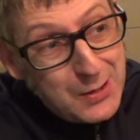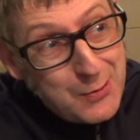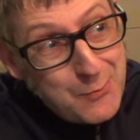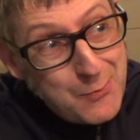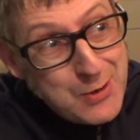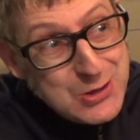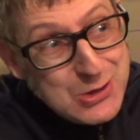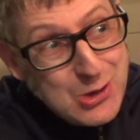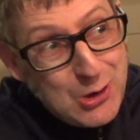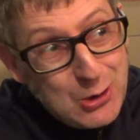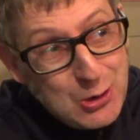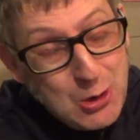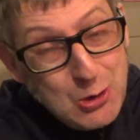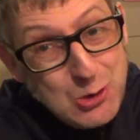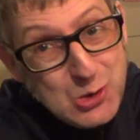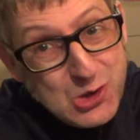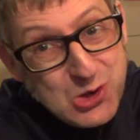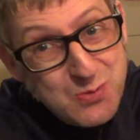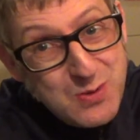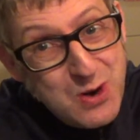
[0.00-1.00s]
which I
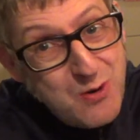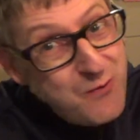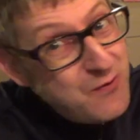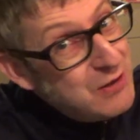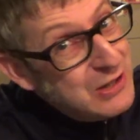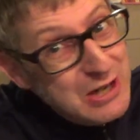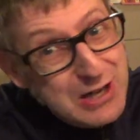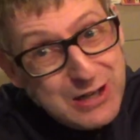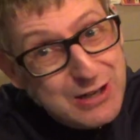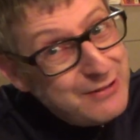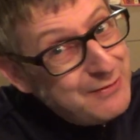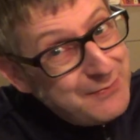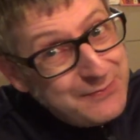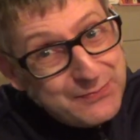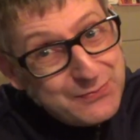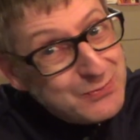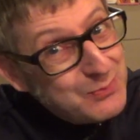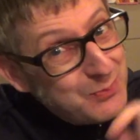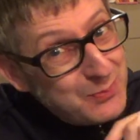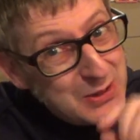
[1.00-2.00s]
couldn't smell vanilla,
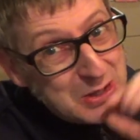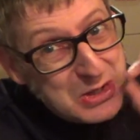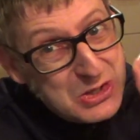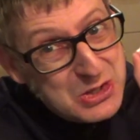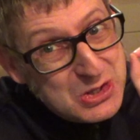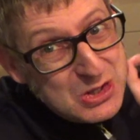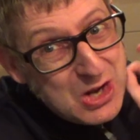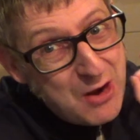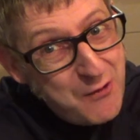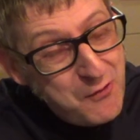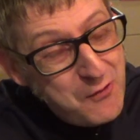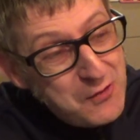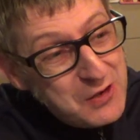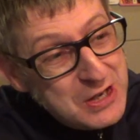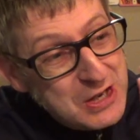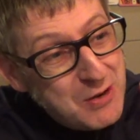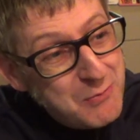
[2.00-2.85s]
but it's definitely,